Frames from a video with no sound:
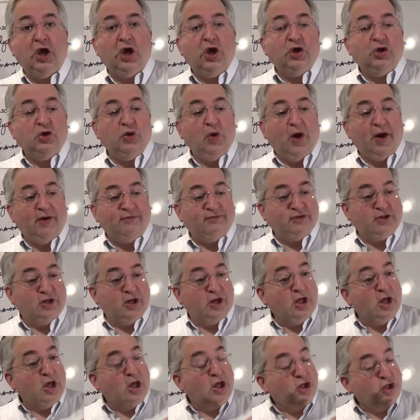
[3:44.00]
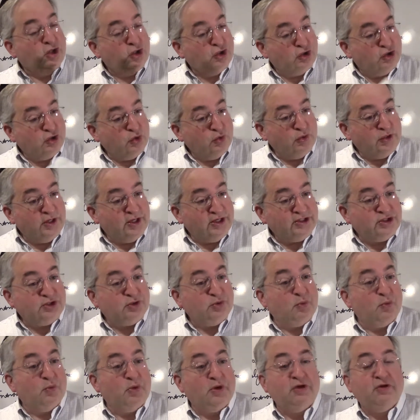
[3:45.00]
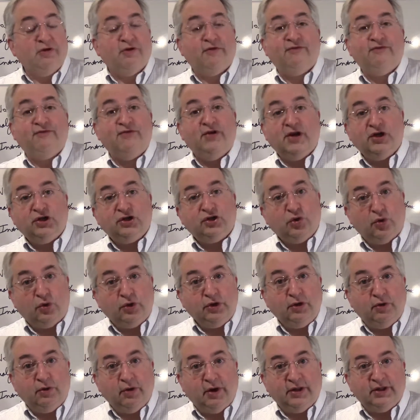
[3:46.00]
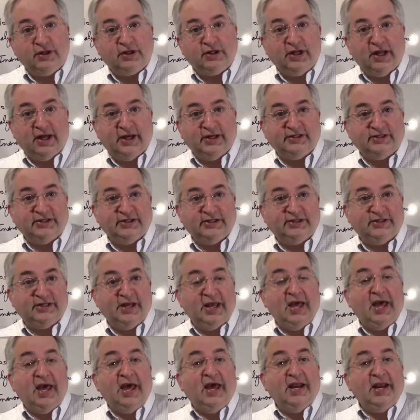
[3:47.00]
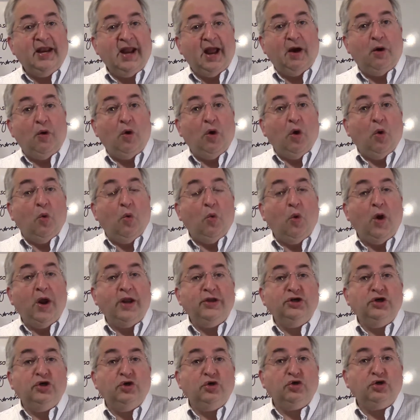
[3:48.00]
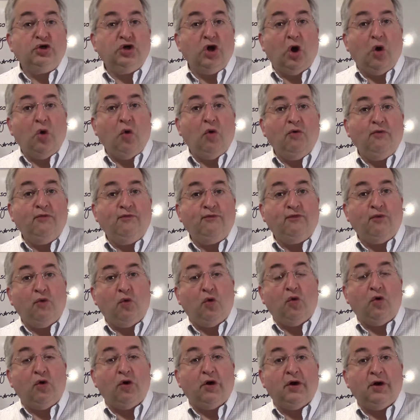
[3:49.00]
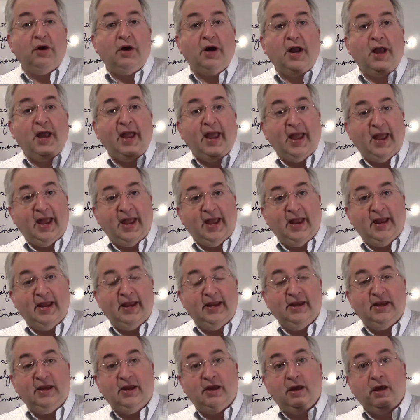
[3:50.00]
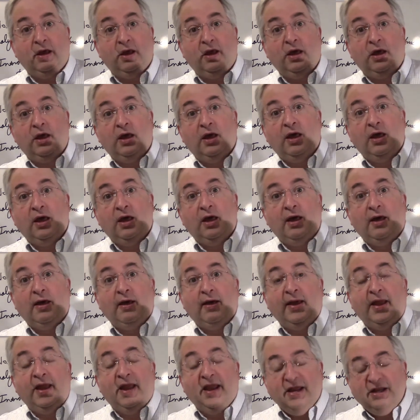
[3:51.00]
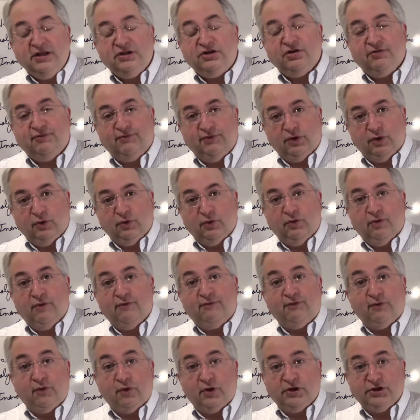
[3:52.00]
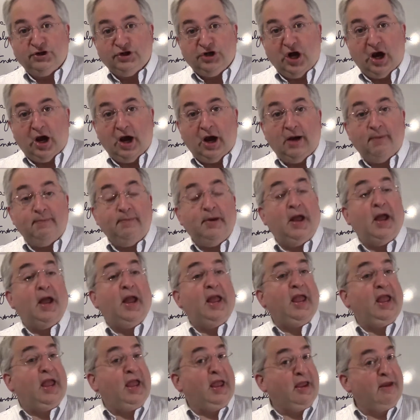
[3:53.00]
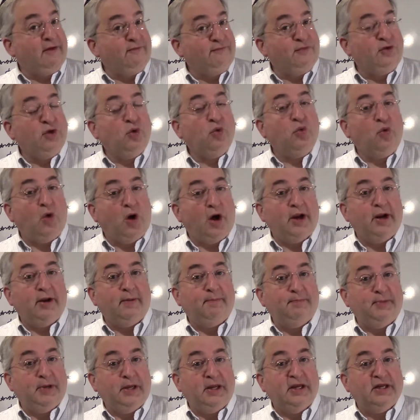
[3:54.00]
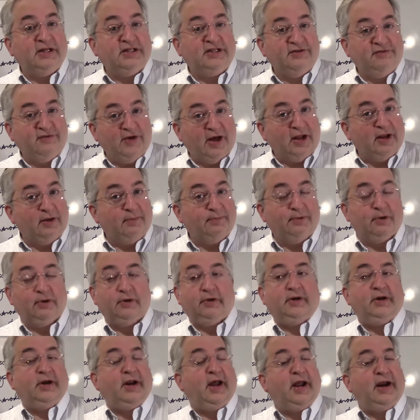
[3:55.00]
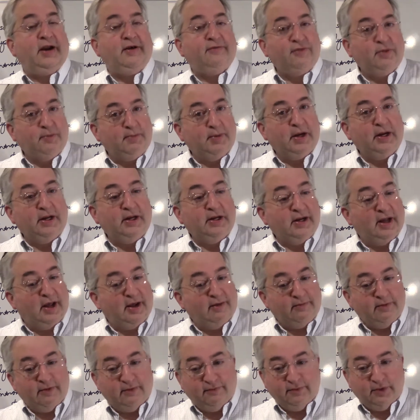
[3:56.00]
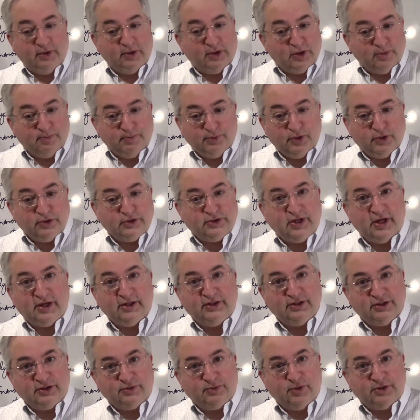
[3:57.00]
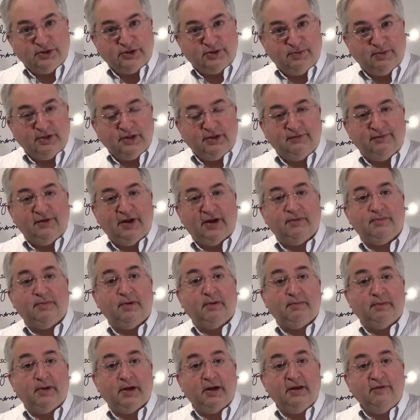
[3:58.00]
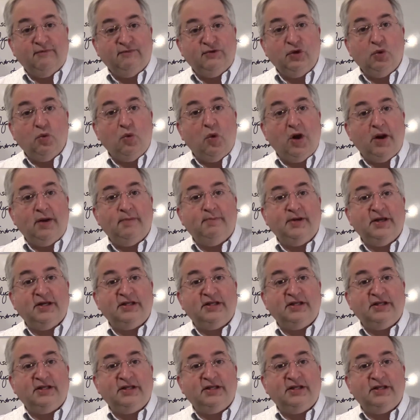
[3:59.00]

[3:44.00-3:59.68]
You do this when you finish all your other classes. Now, when you go for a interview for a job, if you want to be a developer, not every computer scientist wants to be a developer, but if you want to be a